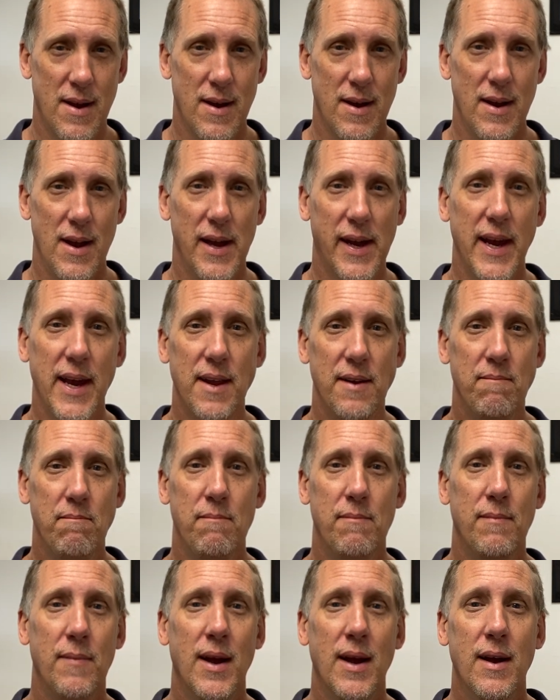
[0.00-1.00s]
Again,
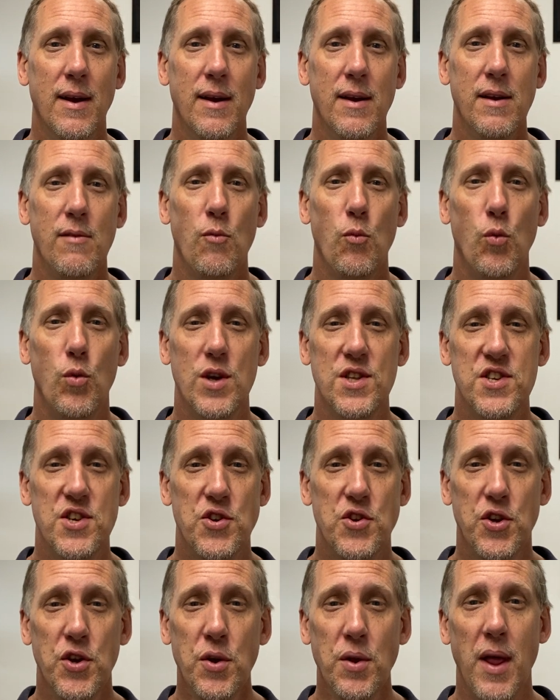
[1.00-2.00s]
Once you
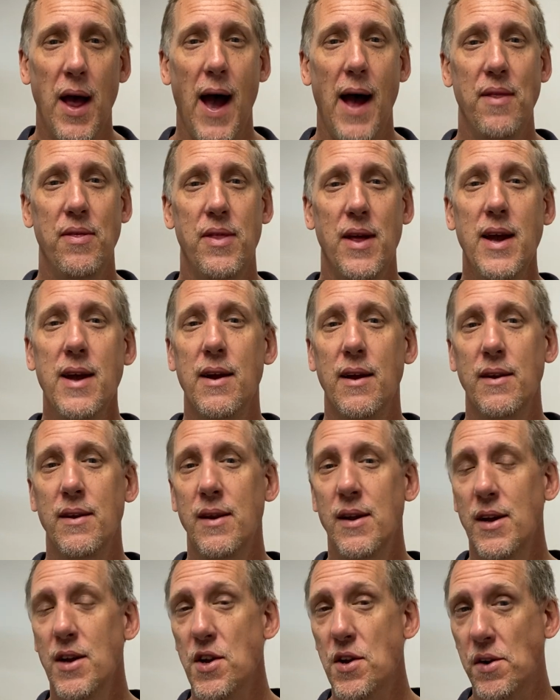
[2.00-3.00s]
do that, then
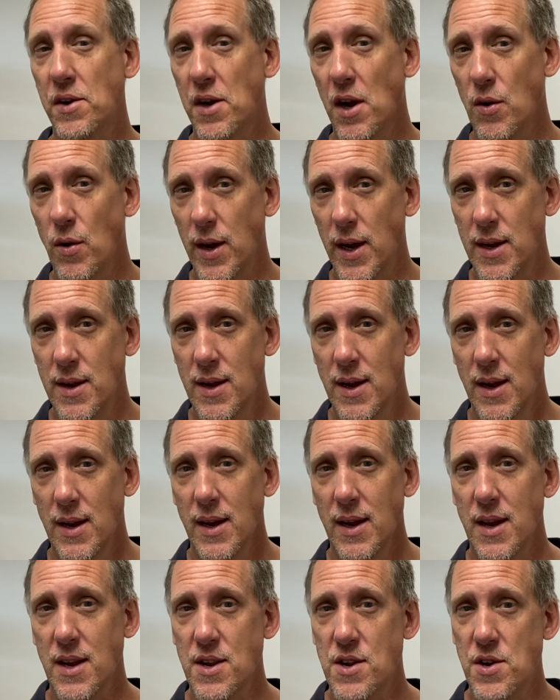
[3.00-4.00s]
you can go in
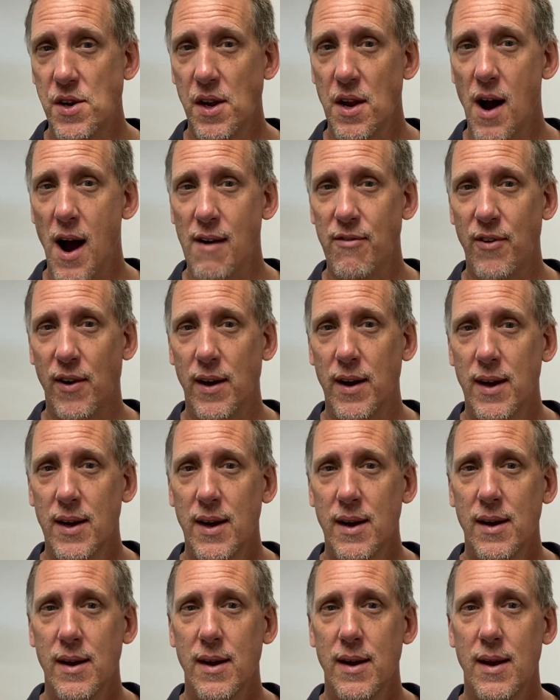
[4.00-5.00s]
and you can offer,
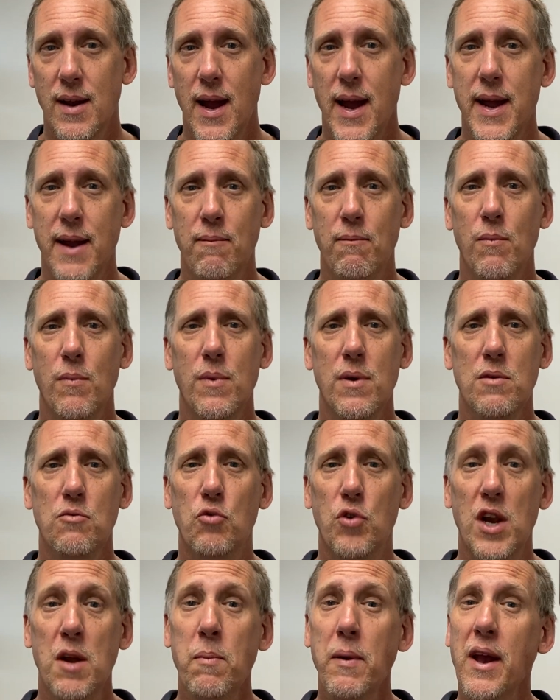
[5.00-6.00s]
hey,
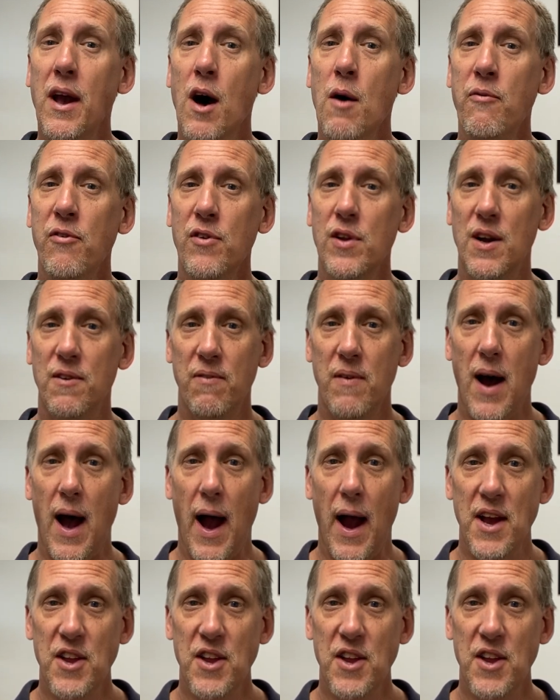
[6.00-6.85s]
would it be helpful if I